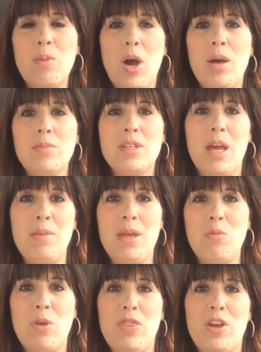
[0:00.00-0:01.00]
moms come
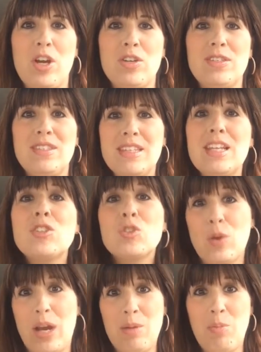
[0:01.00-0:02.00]
in with their
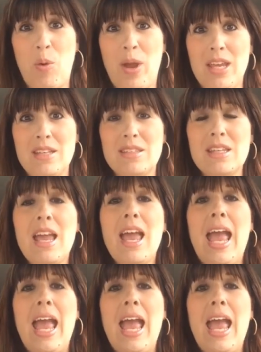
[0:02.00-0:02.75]
6th grade boys.